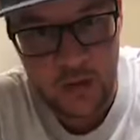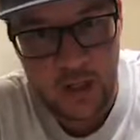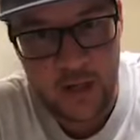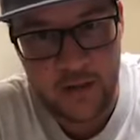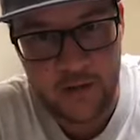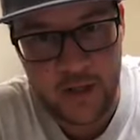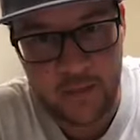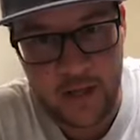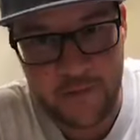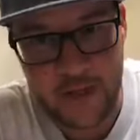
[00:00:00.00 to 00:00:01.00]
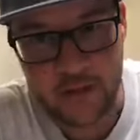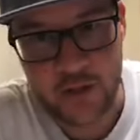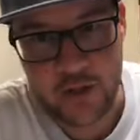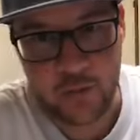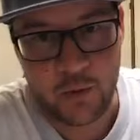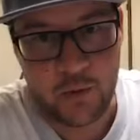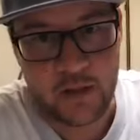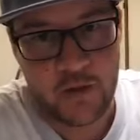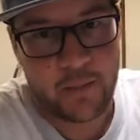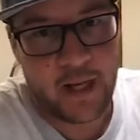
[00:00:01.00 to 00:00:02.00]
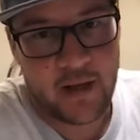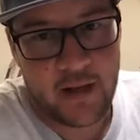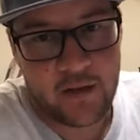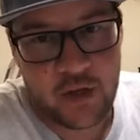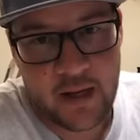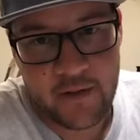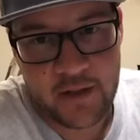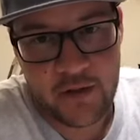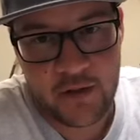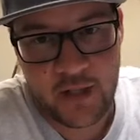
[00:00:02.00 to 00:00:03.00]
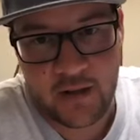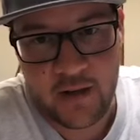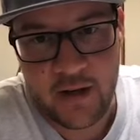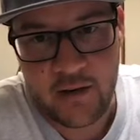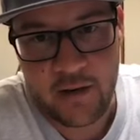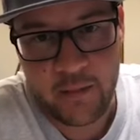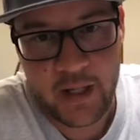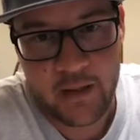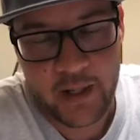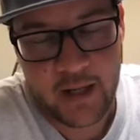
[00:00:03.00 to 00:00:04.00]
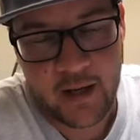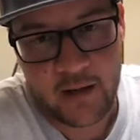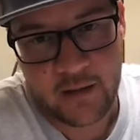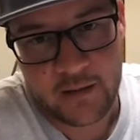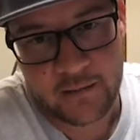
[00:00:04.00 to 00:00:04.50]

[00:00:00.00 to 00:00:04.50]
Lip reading: I don't think manufacturers would want to pay their drivers to sit there and be a mechanic.